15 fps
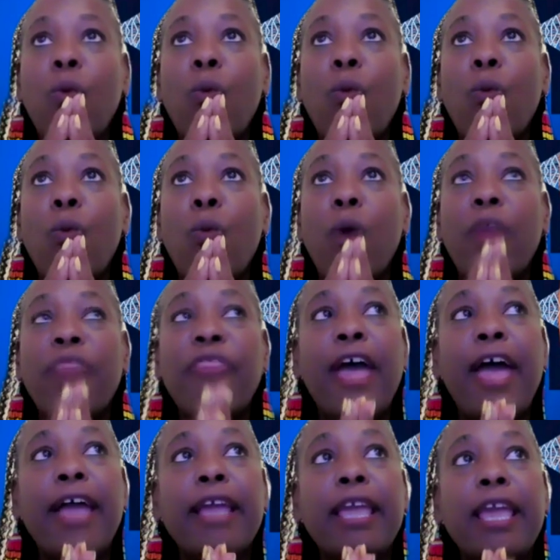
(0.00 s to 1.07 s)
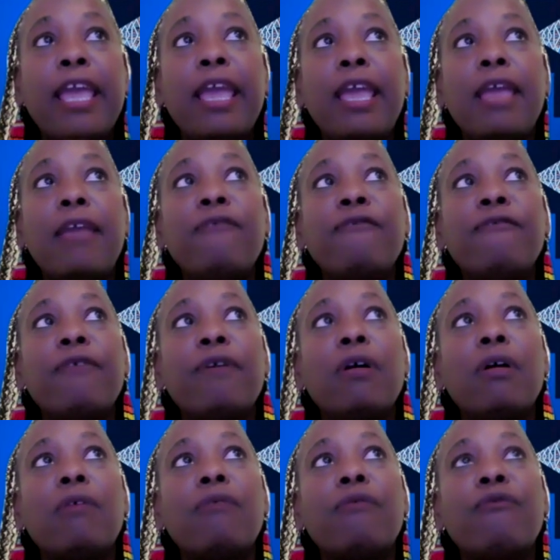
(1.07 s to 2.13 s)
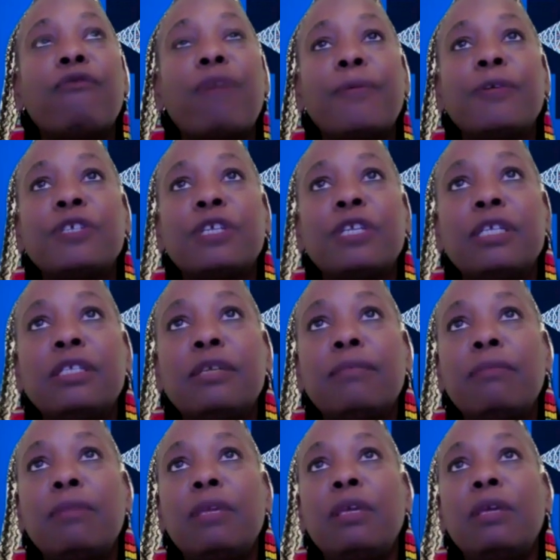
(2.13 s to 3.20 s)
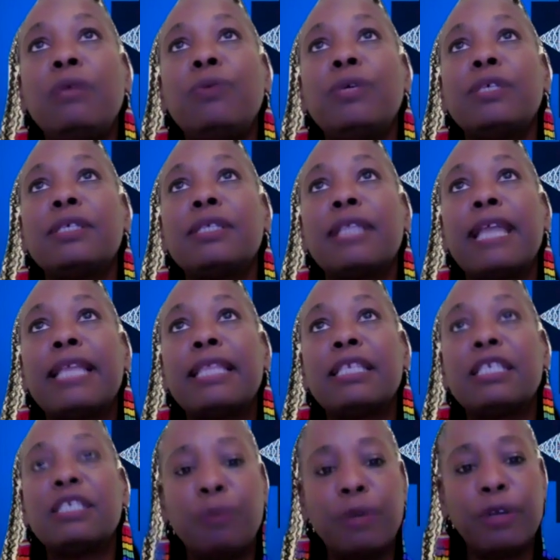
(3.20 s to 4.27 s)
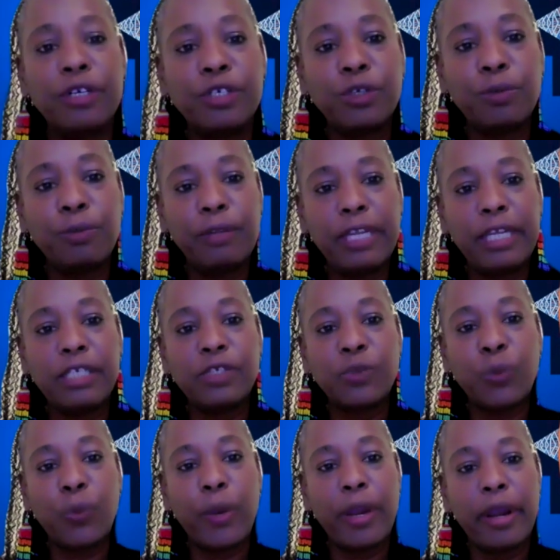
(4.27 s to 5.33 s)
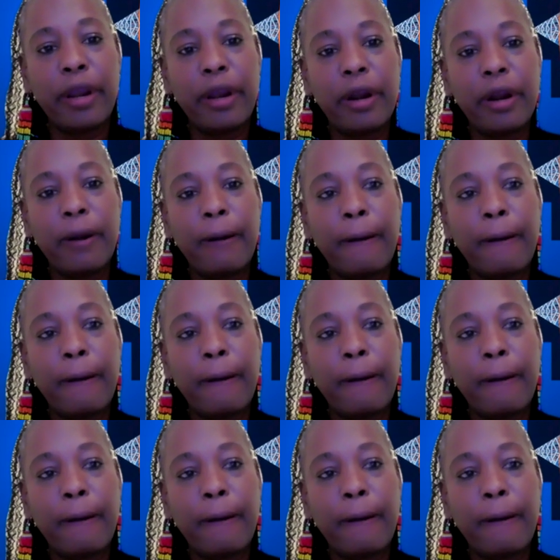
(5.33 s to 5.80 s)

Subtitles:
what that cave represented to me was like the spiritual place where